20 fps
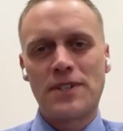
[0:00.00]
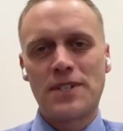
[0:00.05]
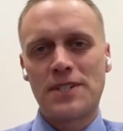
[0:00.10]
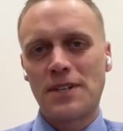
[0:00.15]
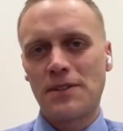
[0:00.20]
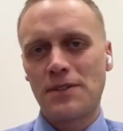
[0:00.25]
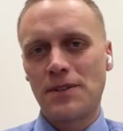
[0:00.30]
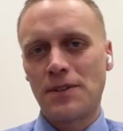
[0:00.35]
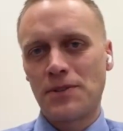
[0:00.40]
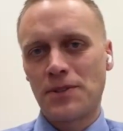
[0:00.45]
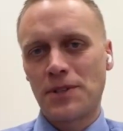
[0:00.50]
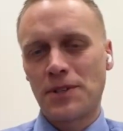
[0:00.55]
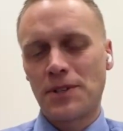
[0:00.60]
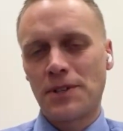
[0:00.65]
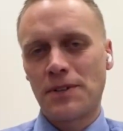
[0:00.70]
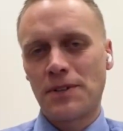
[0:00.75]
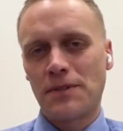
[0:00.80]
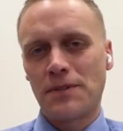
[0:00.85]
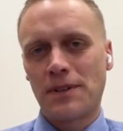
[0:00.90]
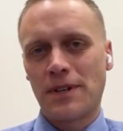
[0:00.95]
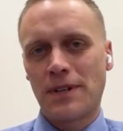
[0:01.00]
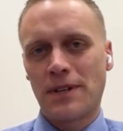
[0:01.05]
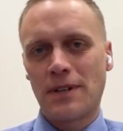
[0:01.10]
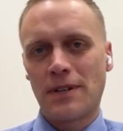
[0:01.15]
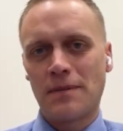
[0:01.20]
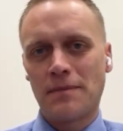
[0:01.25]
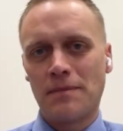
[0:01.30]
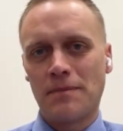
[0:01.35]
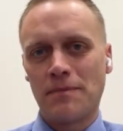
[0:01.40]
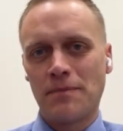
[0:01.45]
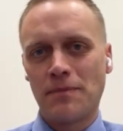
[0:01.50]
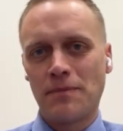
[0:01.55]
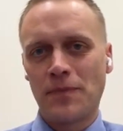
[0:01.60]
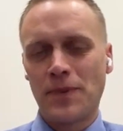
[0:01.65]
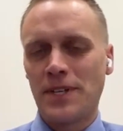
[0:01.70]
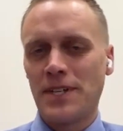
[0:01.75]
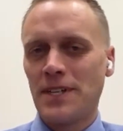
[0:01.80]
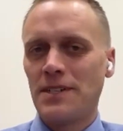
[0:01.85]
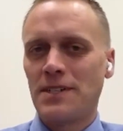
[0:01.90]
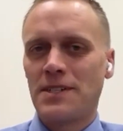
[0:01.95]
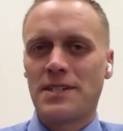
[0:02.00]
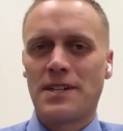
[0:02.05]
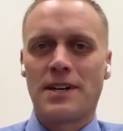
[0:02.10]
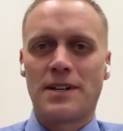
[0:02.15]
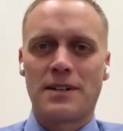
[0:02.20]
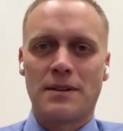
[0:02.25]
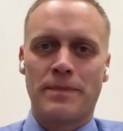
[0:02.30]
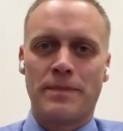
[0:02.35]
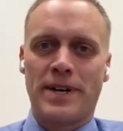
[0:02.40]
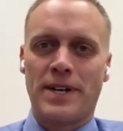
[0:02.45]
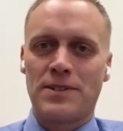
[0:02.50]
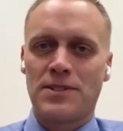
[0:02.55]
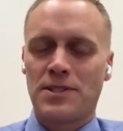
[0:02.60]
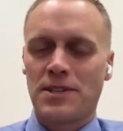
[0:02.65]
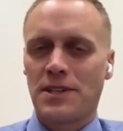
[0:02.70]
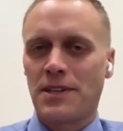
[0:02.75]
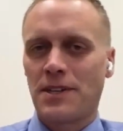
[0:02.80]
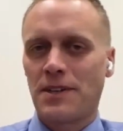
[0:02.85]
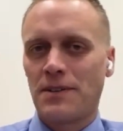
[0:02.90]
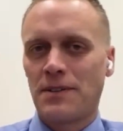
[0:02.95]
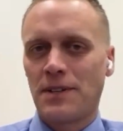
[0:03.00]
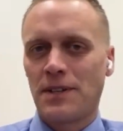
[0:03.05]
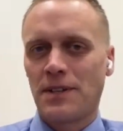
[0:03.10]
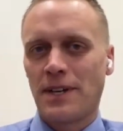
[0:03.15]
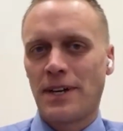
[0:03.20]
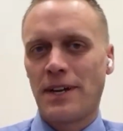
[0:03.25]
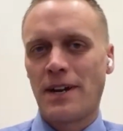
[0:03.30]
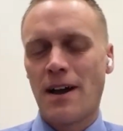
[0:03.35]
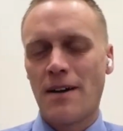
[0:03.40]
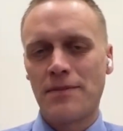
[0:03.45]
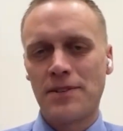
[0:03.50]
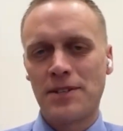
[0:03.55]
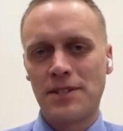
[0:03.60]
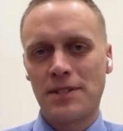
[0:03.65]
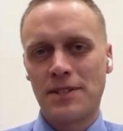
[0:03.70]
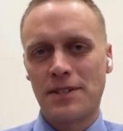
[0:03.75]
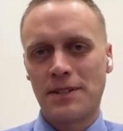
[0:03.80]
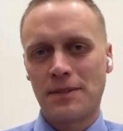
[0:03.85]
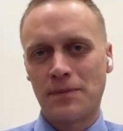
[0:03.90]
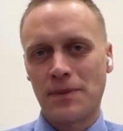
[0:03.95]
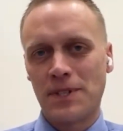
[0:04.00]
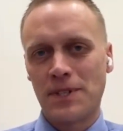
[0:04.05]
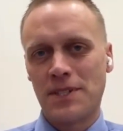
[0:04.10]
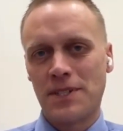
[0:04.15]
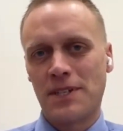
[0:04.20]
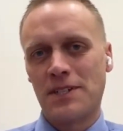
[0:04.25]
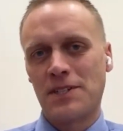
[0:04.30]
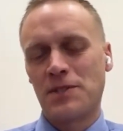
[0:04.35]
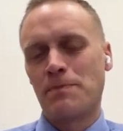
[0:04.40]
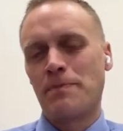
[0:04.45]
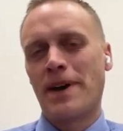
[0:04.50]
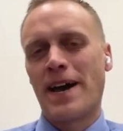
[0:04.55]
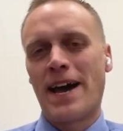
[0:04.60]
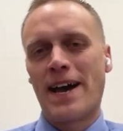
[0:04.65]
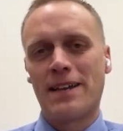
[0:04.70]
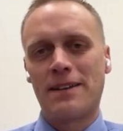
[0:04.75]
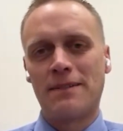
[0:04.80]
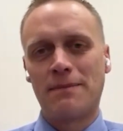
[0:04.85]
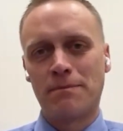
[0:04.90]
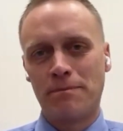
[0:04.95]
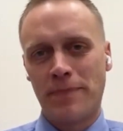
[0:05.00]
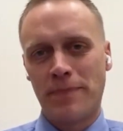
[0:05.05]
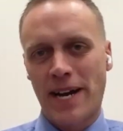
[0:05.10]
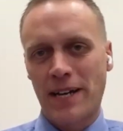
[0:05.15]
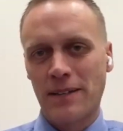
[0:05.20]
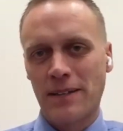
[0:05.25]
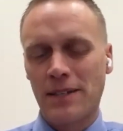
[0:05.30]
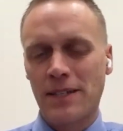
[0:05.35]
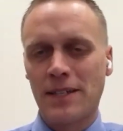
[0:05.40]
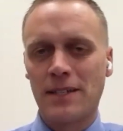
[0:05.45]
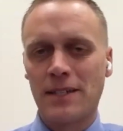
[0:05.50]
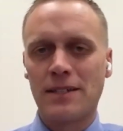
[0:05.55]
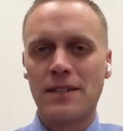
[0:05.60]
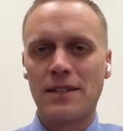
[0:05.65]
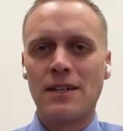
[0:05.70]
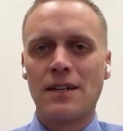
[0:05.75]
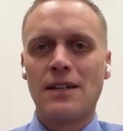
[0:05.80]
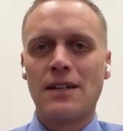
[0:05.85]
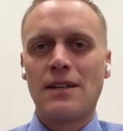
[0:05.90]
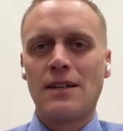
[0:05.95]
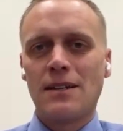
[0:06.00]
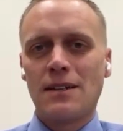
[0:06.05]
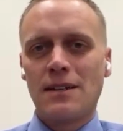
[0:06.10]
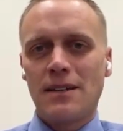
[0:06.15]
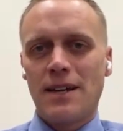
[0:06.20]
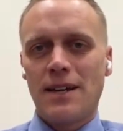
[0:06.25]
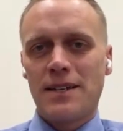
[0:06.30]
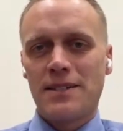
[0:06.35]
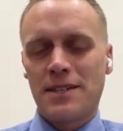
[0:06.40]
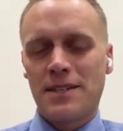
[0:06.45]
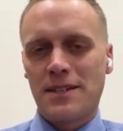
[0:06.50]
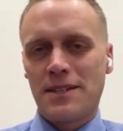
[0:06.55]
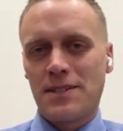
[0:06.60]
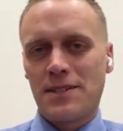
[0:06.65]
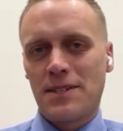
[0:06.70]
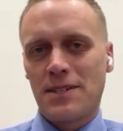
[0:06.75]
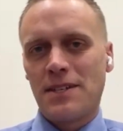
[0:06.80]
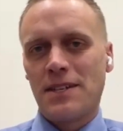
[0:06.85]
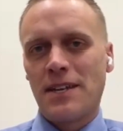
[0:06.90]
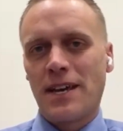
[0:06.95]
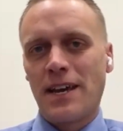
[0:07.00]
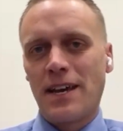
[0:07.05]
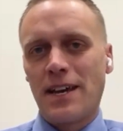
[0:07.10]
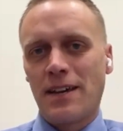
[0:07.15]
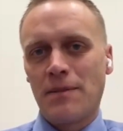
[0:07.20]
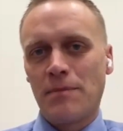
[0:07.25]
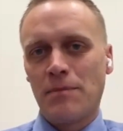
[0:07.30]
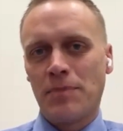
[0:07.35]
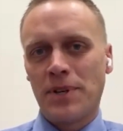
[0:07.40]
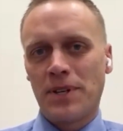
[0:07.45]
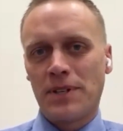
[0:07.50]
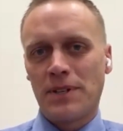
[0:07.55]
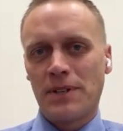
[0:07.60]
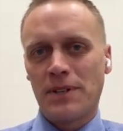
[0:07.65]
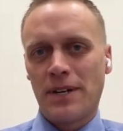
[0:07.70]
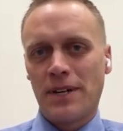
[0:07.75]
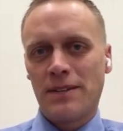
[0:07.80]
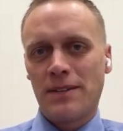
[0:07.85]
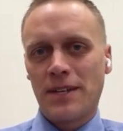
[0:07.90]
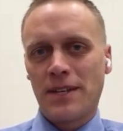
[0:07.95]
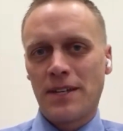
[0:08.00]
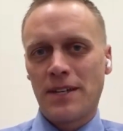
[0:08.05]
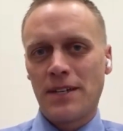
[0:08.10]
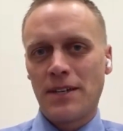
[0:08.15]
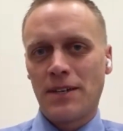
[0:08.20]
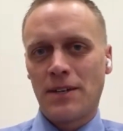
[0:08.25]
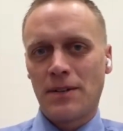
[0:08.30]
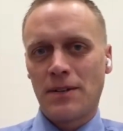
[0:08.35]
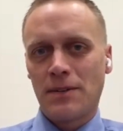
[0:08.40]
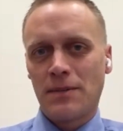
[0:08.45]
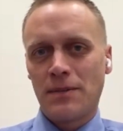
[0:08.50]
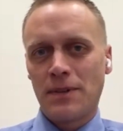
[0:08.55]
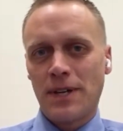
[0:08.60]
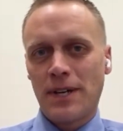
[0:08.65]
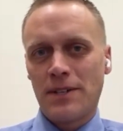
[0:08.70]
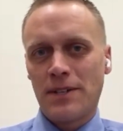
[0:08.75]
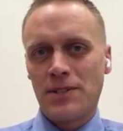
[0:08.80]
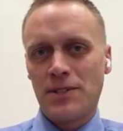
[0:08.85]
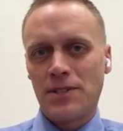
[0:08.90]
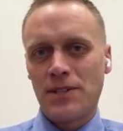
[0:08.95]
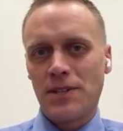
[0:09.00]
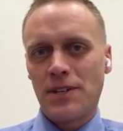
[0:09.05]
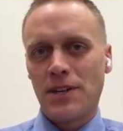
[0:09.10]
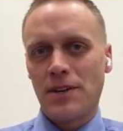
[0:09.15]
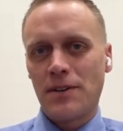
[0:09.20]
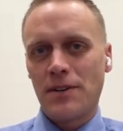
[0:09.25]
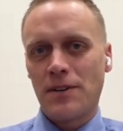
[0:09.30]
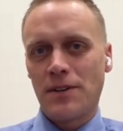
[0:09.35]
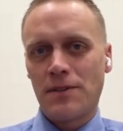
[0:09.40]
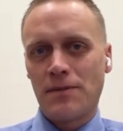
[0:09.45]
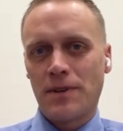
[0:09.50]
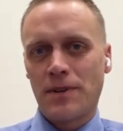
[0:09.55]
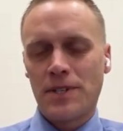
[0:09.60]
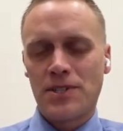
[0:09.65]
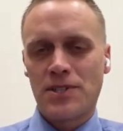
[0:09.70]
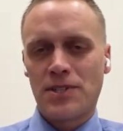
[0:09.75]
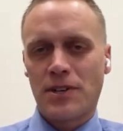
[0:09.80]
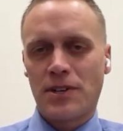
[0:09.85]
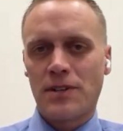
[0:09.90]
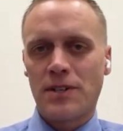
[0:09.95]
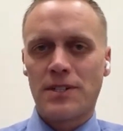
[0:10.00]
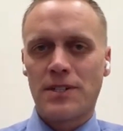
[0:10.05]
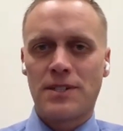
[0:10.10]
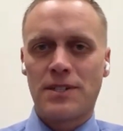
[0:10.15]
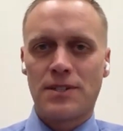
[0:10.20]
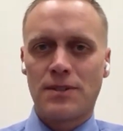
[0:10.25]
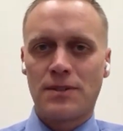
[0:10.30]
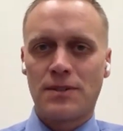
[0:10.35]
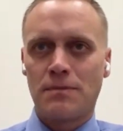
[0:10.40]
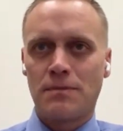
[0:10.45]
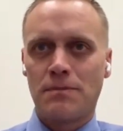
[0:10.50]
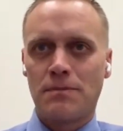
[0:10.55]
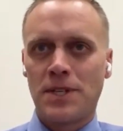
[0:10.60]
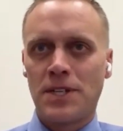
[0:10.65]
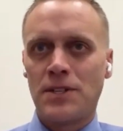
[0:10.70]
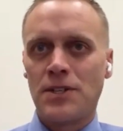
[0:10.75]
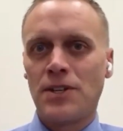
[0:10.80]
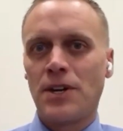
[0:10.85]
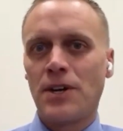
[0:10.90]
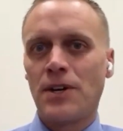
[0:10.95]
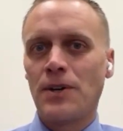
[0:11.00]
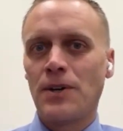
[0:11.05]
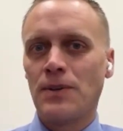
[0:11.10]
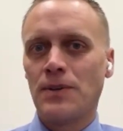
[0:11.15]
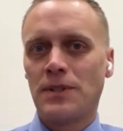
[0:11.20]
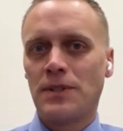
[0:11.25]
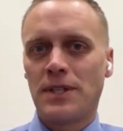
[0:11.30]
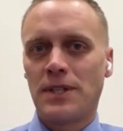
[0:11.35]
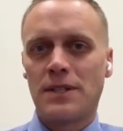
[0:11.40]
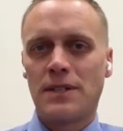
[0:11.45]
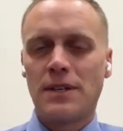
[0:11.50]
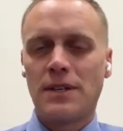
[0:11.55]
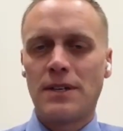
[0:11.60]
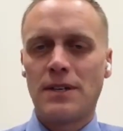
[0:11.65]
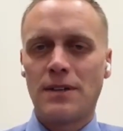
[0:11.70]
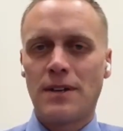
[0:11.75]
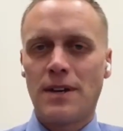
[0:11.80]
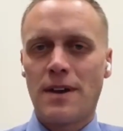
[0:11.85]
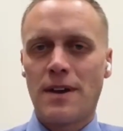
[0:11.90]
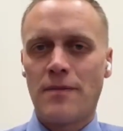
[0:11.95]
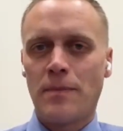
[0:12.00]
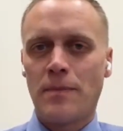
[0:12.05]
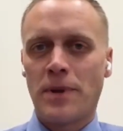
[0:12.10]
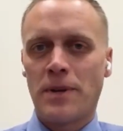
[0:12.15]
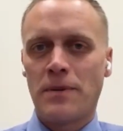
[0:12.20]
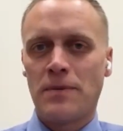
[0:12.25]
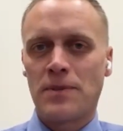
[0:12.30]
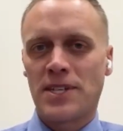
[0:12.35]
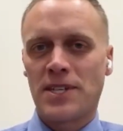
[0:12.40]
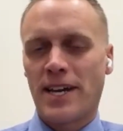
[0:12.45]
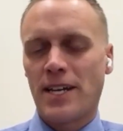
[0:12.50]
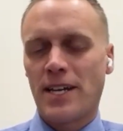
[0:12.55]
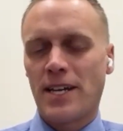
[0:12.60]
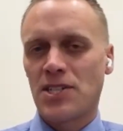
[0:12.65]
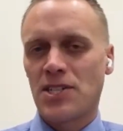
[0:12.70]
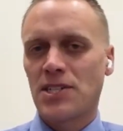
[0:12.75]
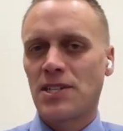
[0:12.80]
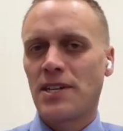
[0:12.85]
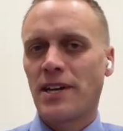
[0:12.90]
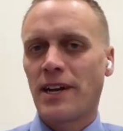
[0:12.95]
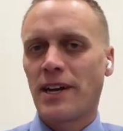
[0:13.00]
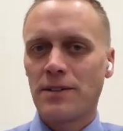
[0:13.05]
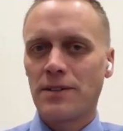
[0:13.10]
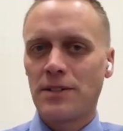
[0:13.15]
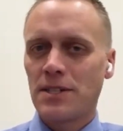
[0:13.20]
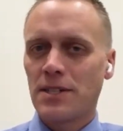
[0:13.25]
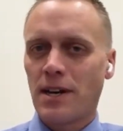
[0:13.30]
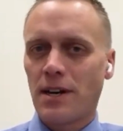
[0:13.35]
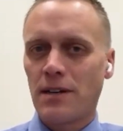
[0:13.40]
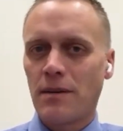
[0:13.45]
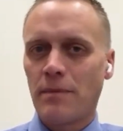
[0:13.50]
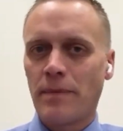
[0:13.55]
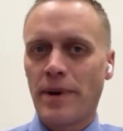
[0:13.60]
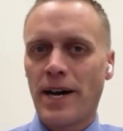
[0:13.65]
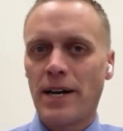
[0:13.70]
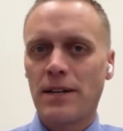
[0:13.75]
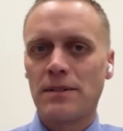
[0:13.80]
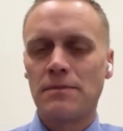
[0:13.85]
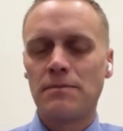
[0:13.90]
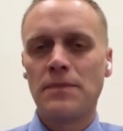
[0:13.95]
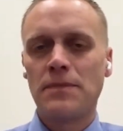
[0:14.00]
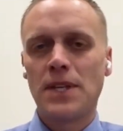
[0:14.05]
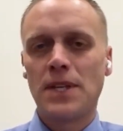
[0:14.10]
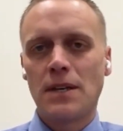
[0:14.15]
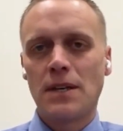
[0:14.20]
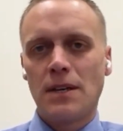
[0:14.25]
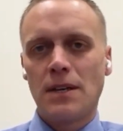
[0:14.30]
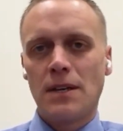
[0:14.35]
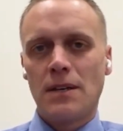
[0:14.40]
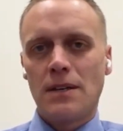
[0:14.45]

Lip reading: 17 years ago, we didn't talk about security a lot. Obviously, it wasn't as bad back then as it is today. But I think, as security threats started to be known and everybody was kind of scared to talk about them,